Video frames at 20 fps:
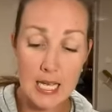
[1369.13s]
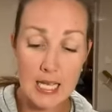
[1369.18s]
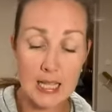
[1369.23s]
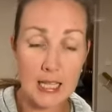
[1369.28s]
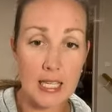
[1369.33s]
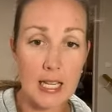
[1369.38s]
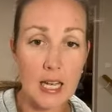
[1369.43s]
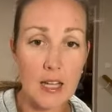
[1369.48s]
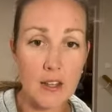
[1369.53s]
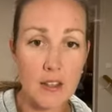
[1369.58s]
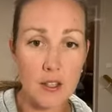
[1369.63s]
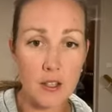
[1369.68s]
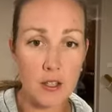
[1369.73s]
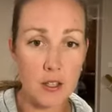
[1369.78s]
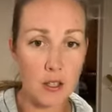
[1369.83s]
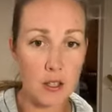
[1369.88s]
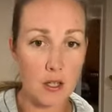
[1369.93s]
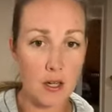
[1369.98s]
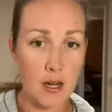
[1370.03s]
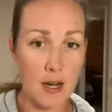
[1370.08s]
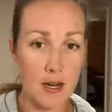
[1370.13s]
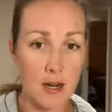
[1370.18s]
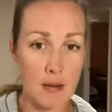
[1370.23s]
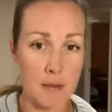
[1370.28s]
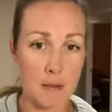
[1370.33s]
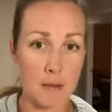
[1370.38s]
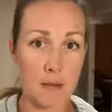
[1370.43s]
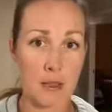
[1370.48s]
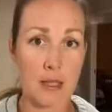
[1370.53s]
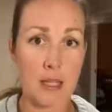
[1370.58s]
The other
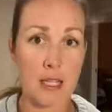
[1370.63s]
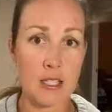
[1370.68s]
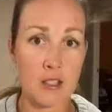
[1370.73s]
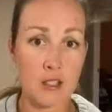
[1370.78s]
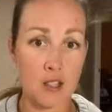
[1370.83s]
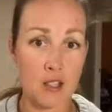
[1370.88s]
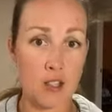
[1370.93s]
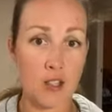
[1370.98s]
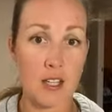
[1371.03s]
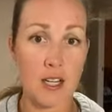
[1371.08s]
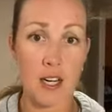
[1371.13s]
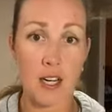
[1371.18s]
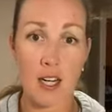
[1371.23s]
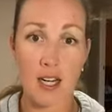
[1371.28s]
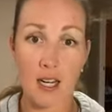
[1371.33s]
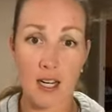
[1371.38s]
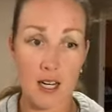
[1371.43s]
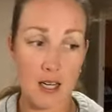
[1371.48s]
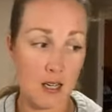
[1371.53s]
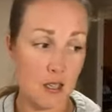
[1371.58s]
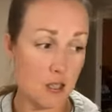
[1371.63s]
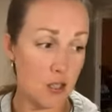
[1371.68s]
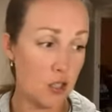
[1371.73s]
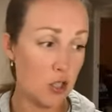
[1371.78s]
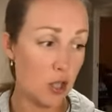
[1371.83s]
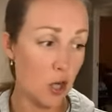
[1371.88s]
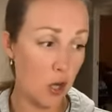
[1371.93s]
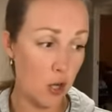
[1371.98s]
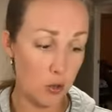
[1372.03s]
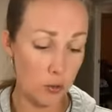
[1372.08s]
cleanser that I
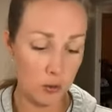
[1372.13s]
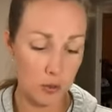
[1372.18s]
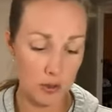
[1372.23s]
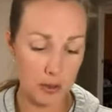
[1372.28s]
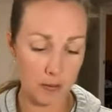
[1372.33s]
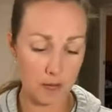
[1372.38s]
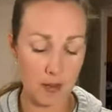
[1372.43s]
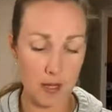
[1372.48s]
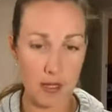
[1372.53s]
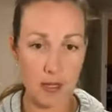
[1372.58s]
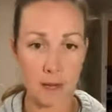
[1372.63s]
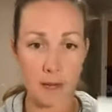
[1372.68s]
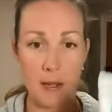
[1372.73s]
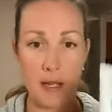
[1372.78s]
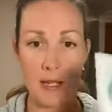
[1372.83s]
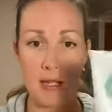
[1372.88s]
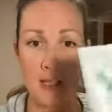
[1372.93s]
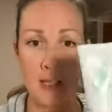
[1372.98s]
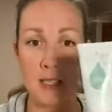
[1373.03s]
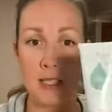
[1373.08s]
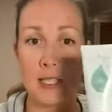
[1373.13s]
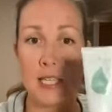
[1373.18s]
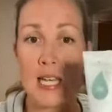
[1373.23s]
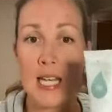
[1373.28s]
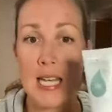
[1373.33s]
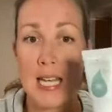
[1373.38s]
totally recommend